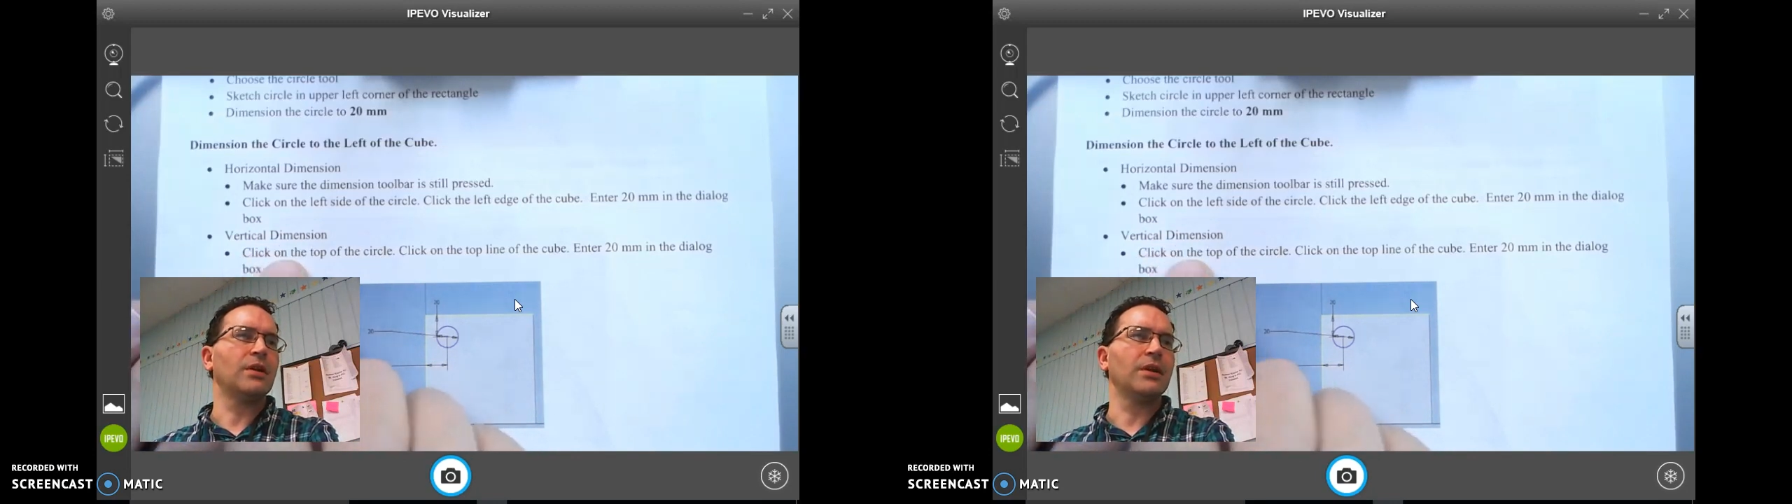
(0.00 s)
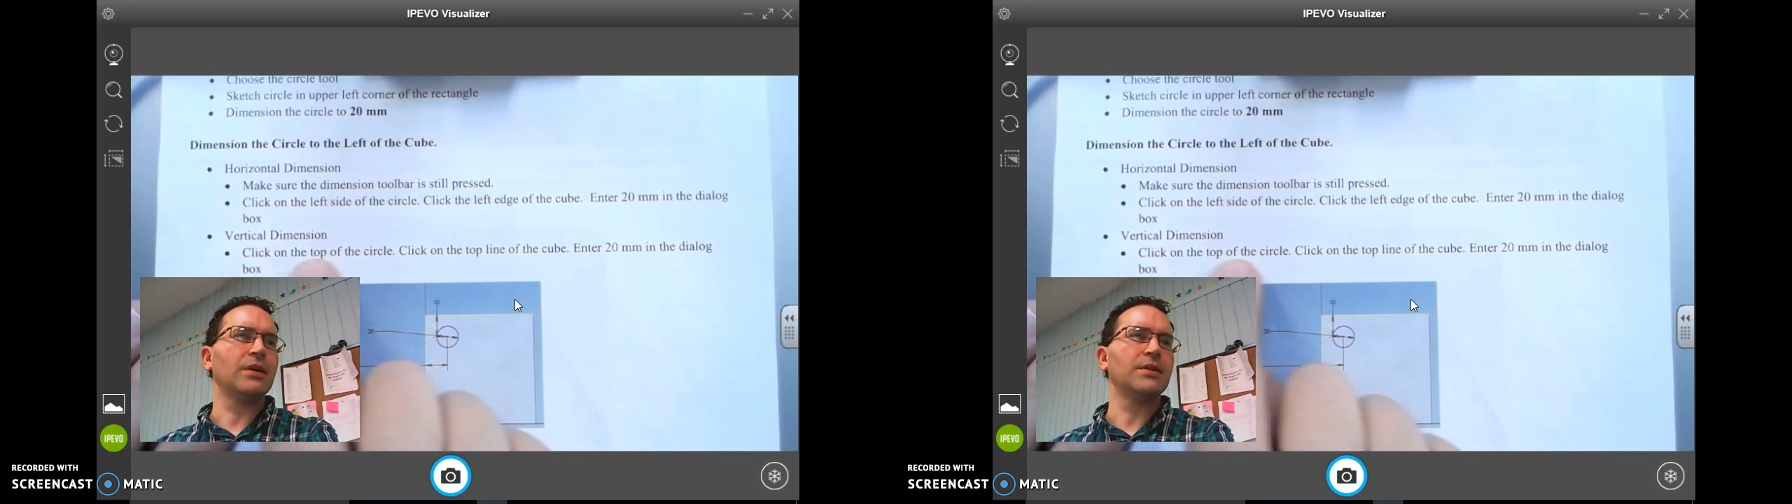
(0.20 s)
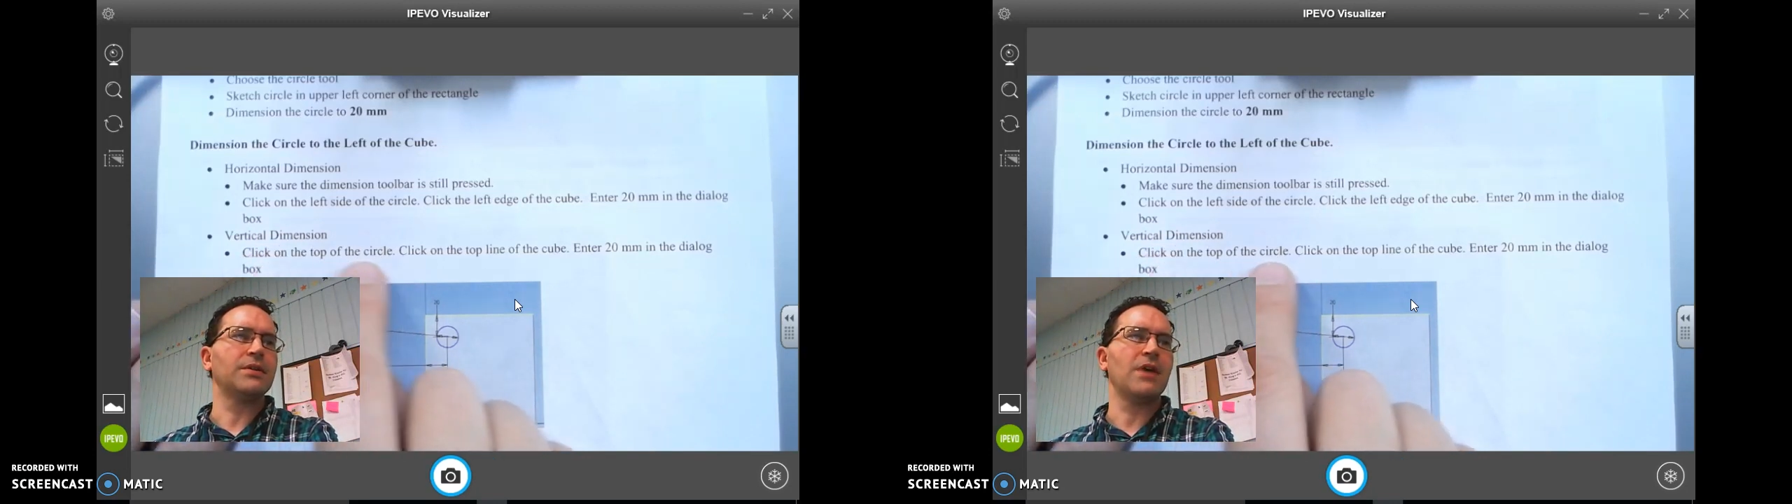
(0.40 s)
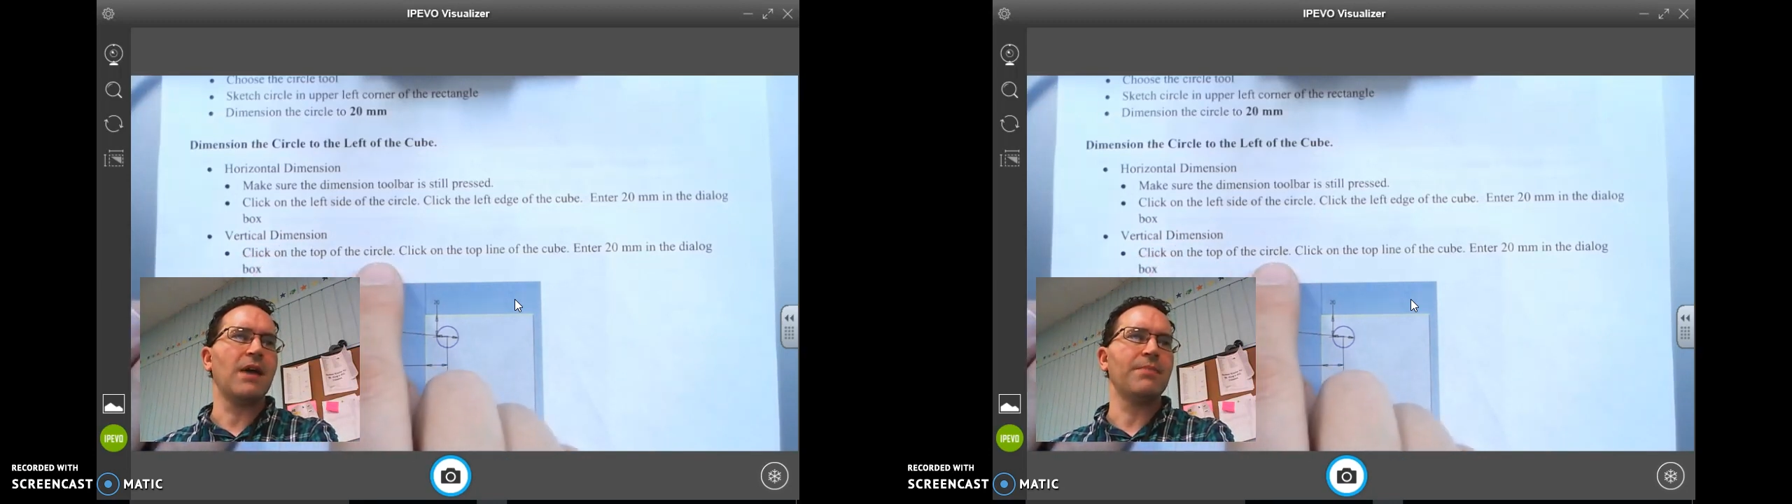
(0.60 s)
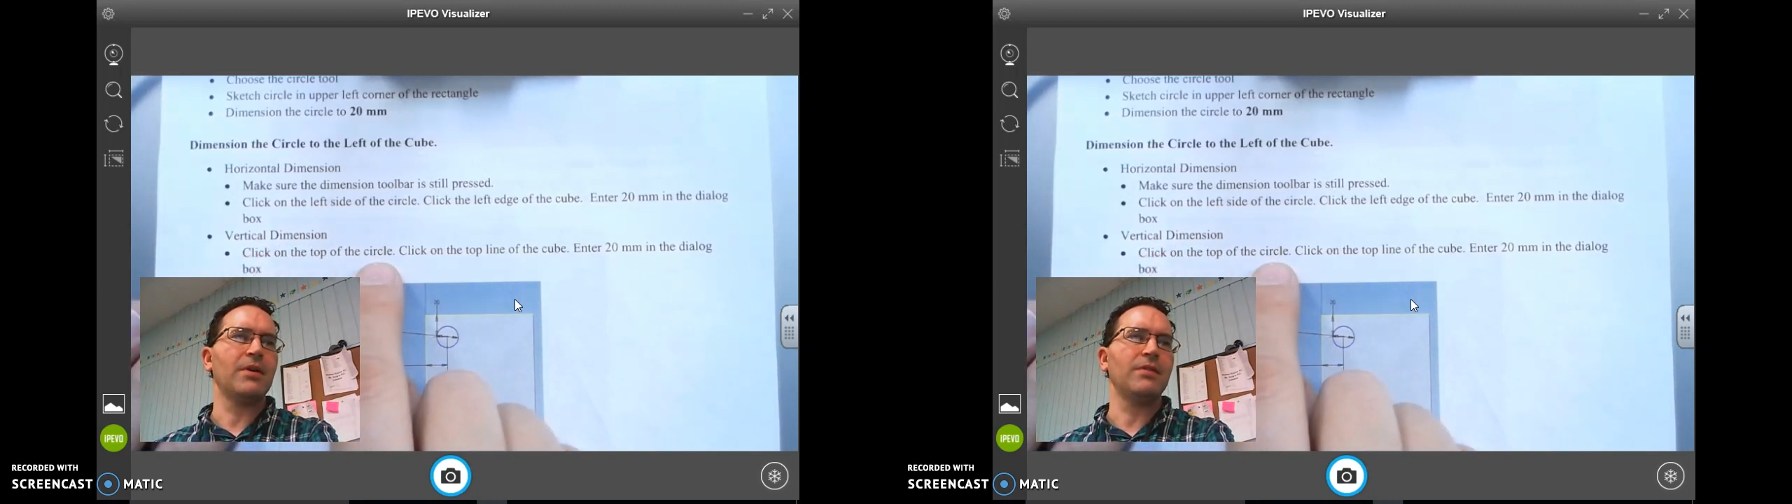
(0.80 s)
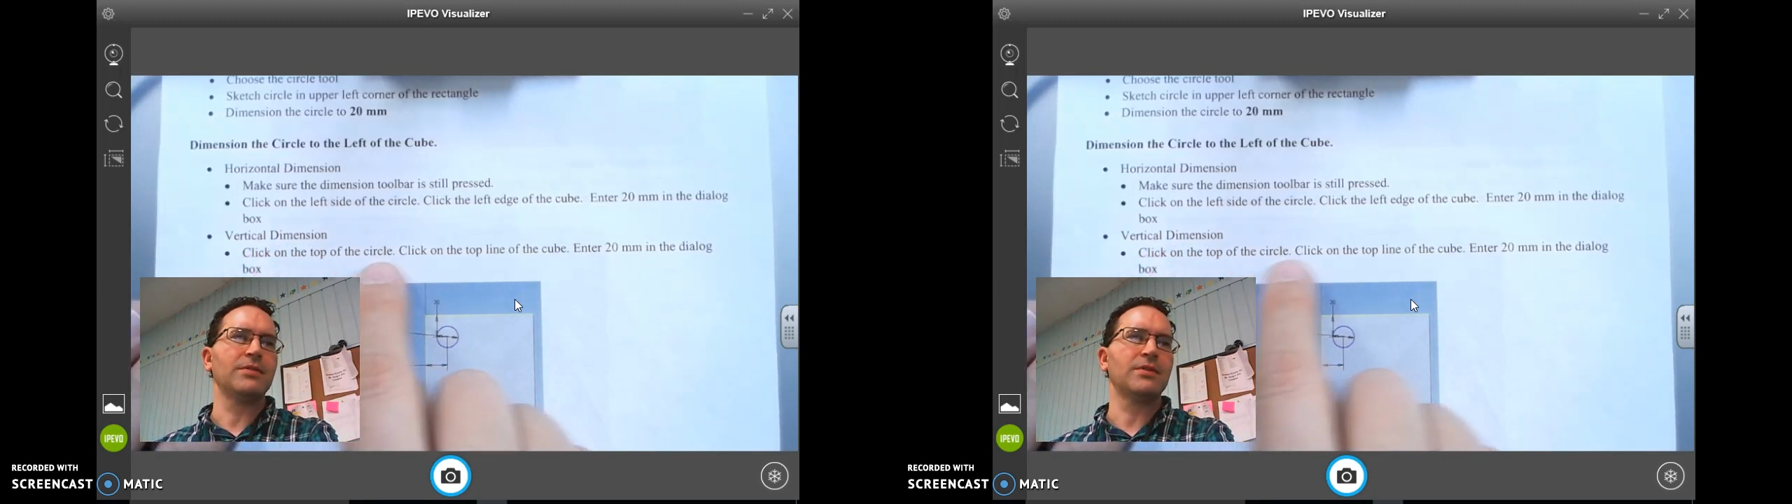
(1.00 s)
Click on the top of the